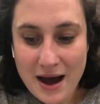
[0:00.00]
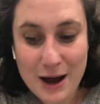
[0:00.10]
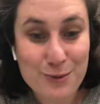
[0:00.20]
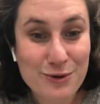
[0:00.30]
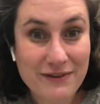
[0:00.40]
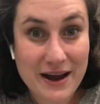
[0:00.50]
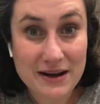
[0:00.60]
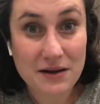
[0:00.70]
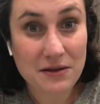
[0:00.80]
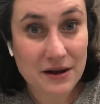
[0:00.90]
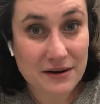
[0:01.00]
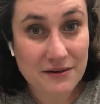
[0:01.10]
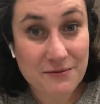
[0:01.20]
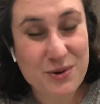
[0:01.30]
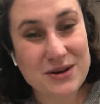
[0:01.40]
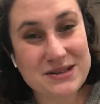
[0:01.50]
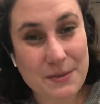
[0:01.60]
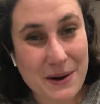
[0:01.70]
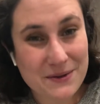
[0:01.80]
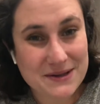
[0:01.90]
I'll provide a lot of books
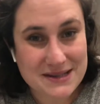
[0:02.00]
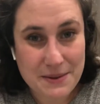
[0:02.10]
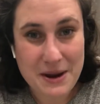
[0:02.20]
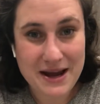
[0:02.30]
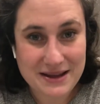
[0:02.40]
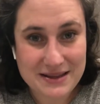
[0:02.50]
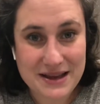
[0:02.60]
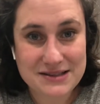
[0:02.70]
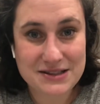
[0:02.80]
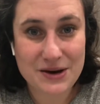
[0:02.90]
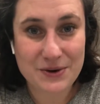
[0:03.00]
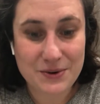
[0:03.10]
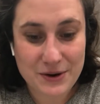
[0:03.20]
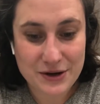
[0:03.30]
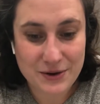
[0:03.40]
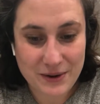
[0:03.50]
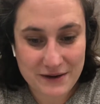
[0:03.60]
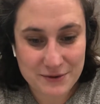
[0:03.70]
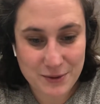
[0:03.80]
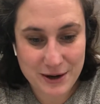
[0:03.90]
about the same height, so you don't
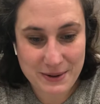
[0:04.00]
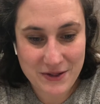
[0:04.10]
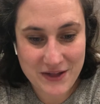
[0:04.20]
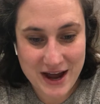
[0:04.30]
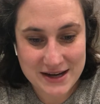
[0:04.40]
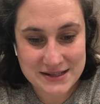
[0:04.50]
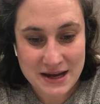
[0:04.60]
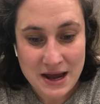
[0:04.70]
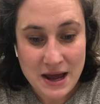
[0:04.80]
have to worry about that.